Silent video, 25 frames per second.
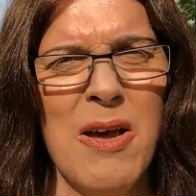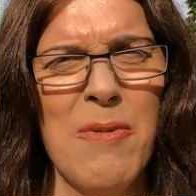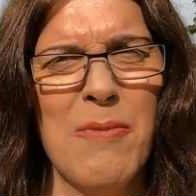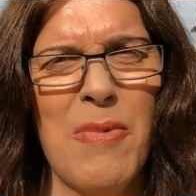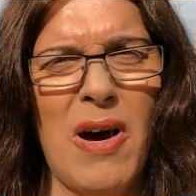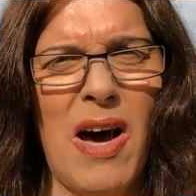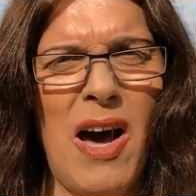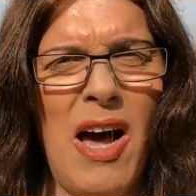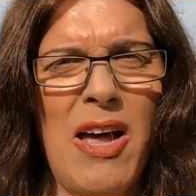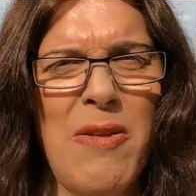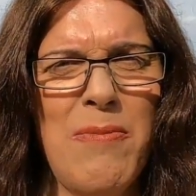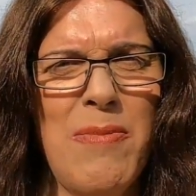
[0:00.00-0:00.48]

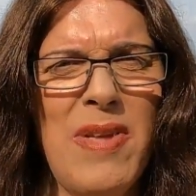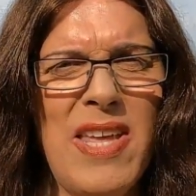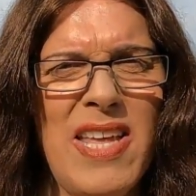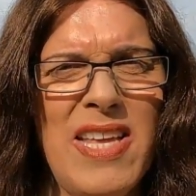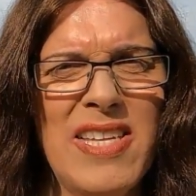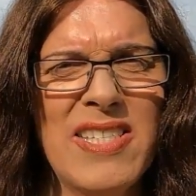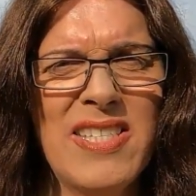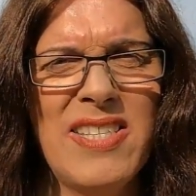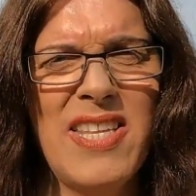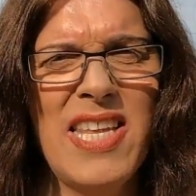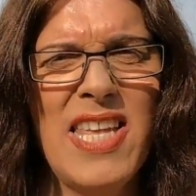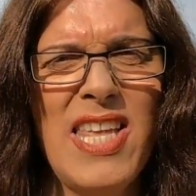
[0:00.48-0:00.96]
Behind me
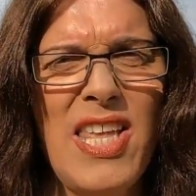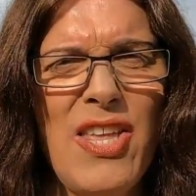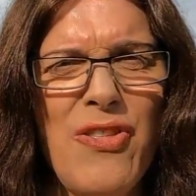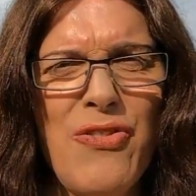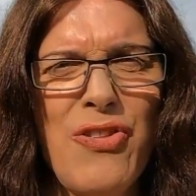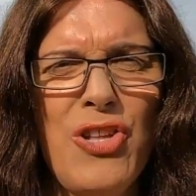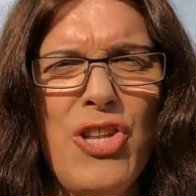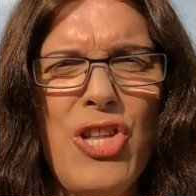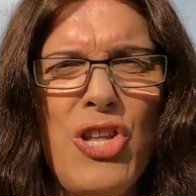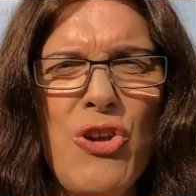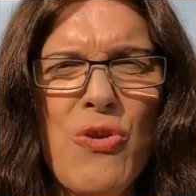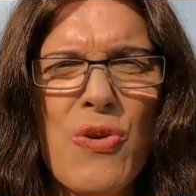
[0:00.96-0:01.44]
is the
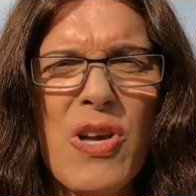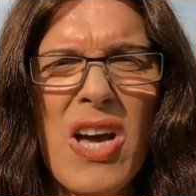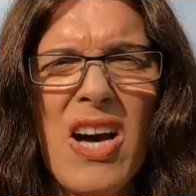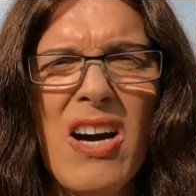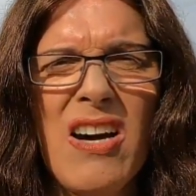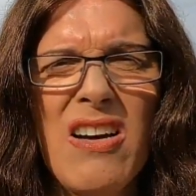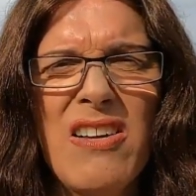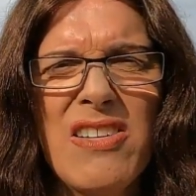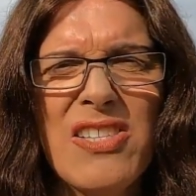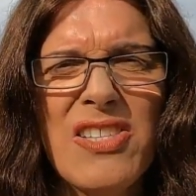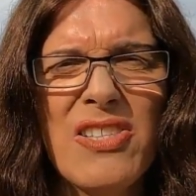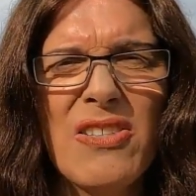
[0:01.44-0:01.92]
new
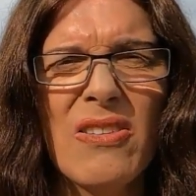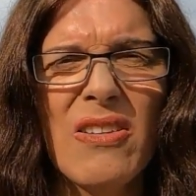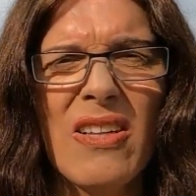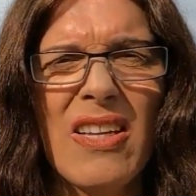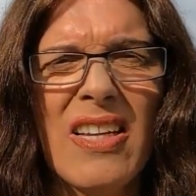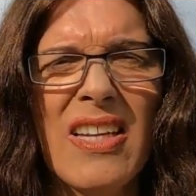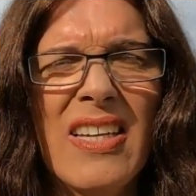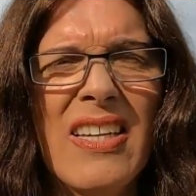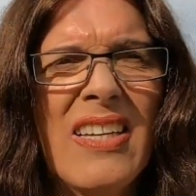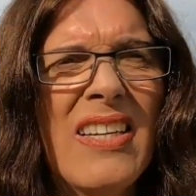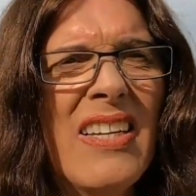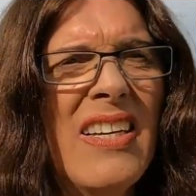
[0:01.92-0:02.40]
castle
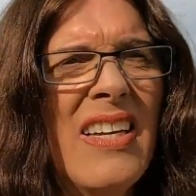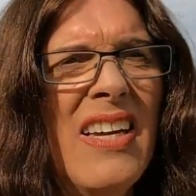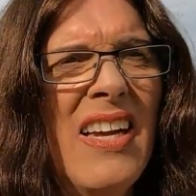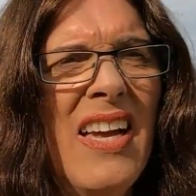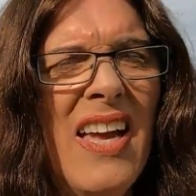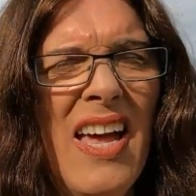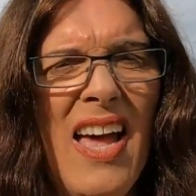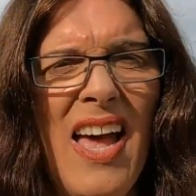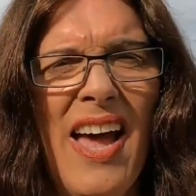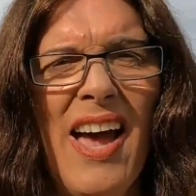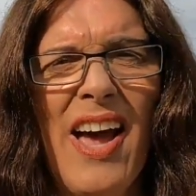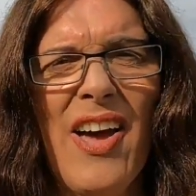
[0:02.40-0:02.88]

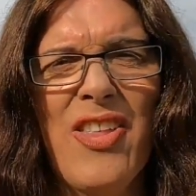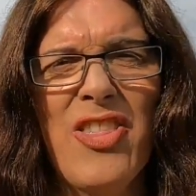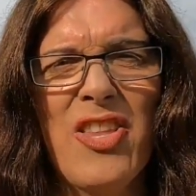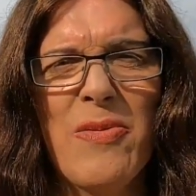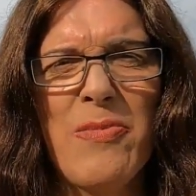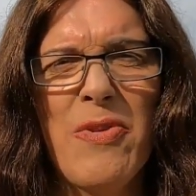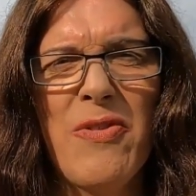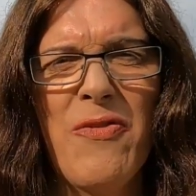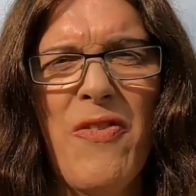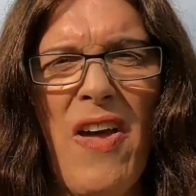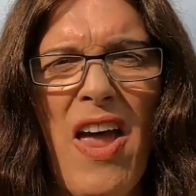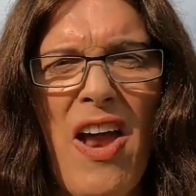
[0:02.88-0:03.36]
and the
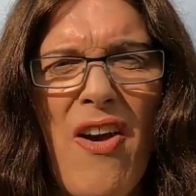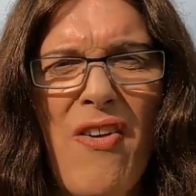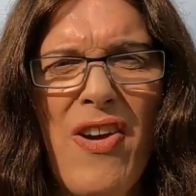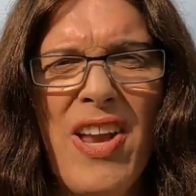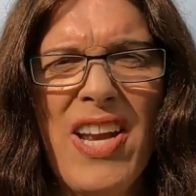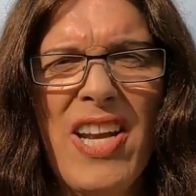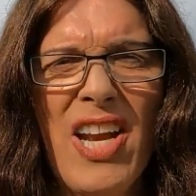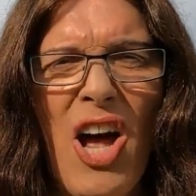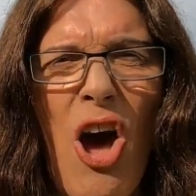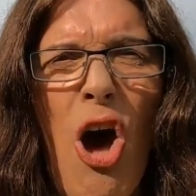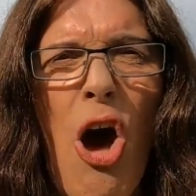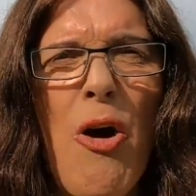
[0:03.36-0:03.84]

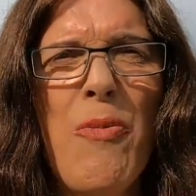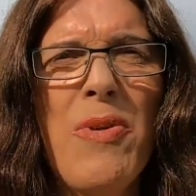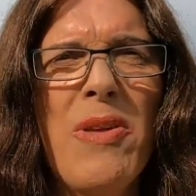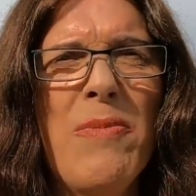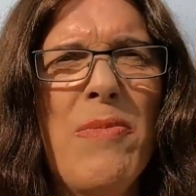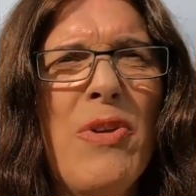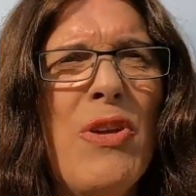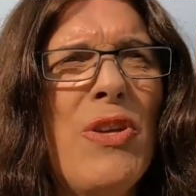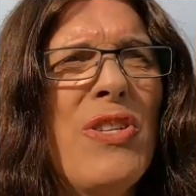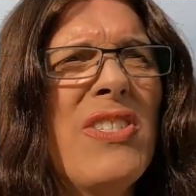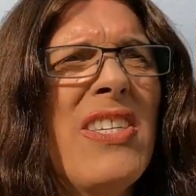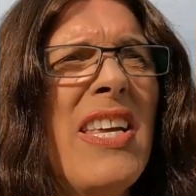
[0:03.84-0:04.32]
Bavarian Army
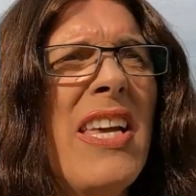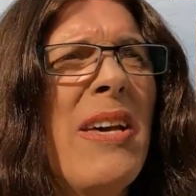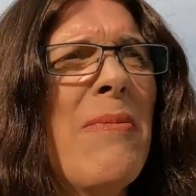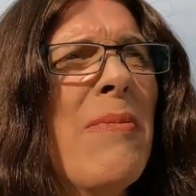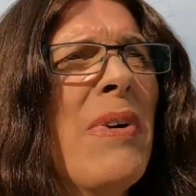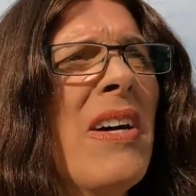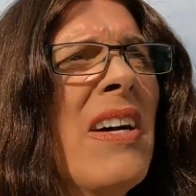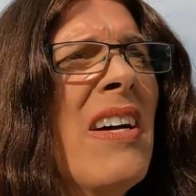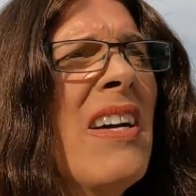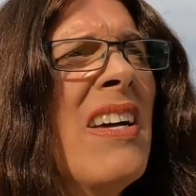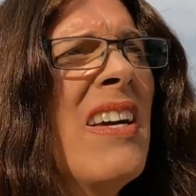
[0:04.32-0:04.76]
Museum.